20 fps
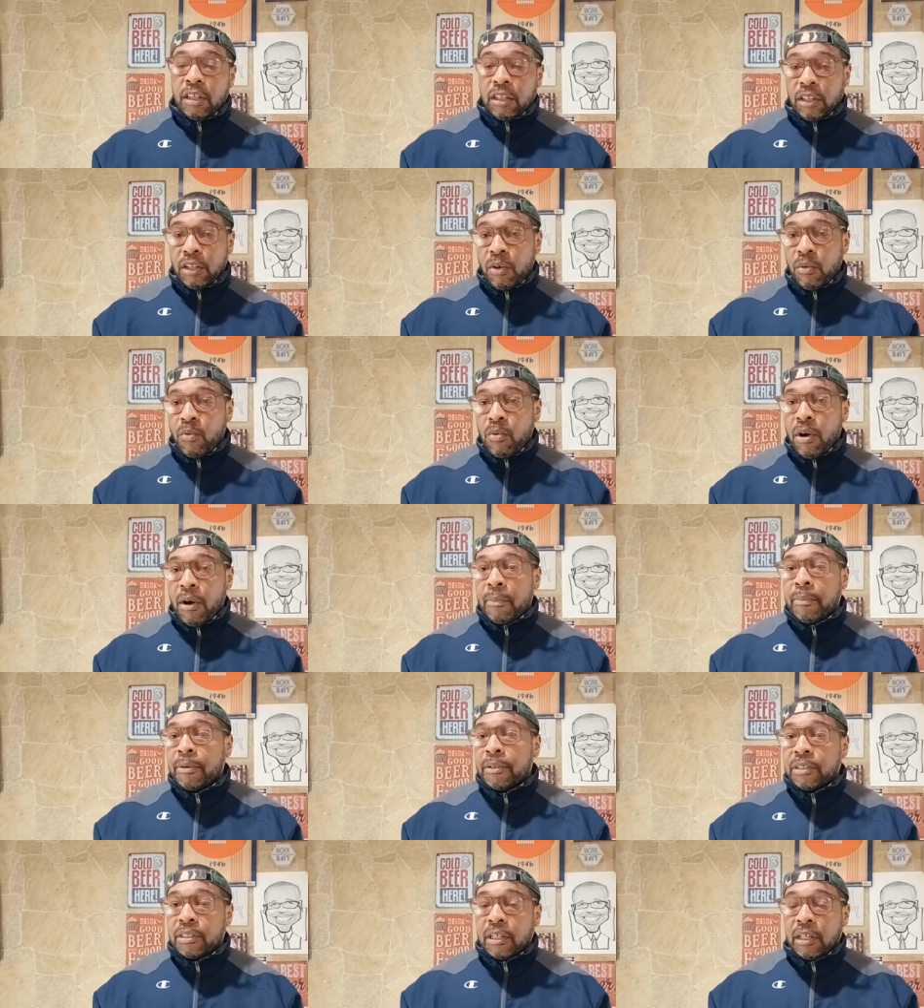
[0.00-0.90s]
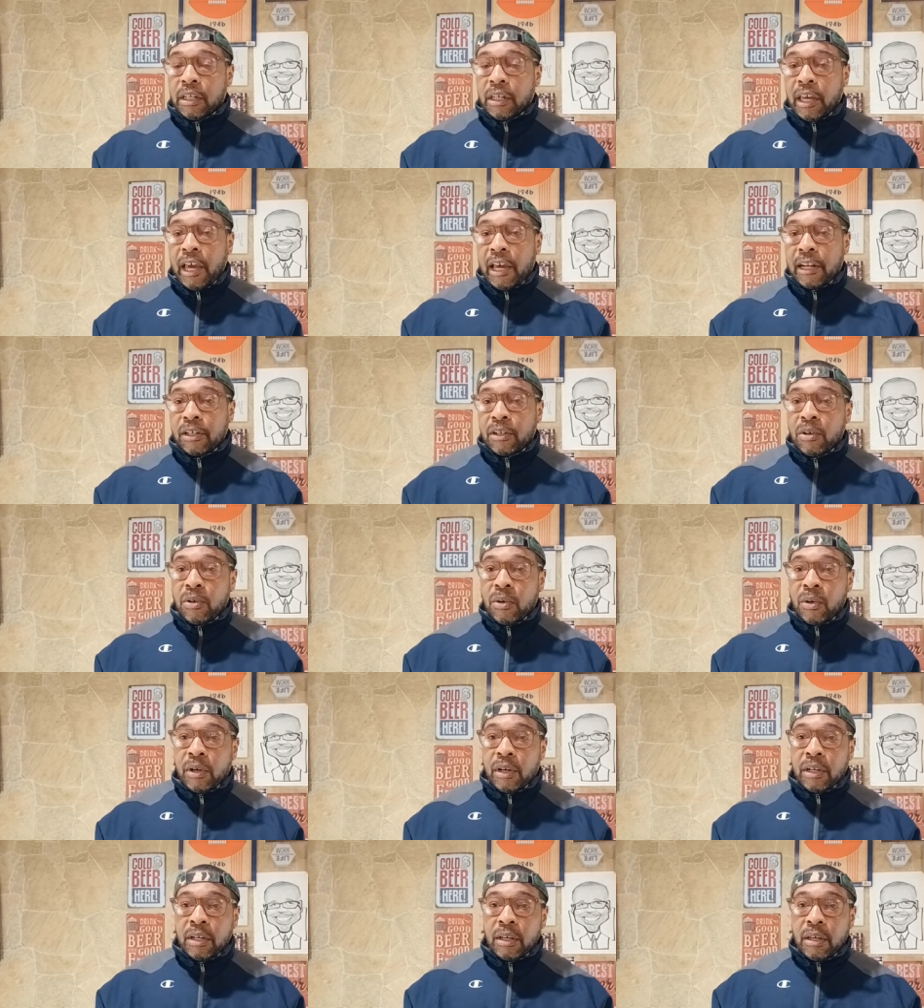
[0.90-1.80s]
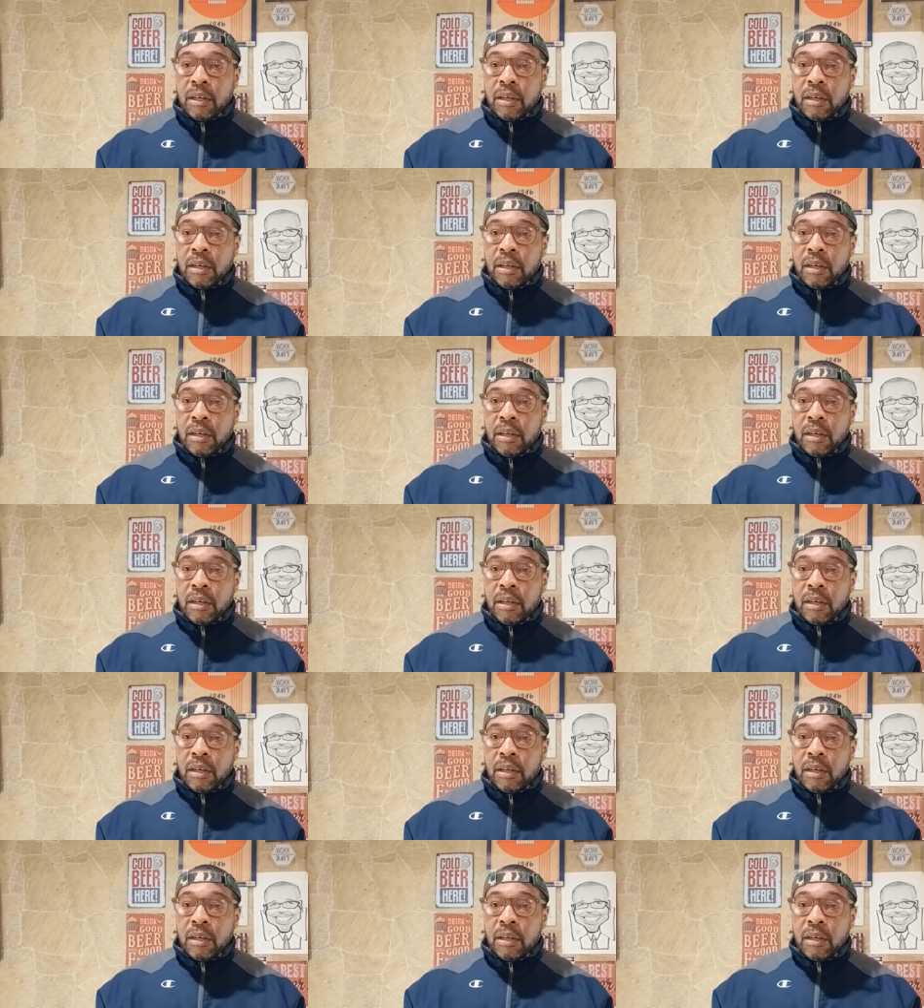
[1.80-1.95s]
the 1% category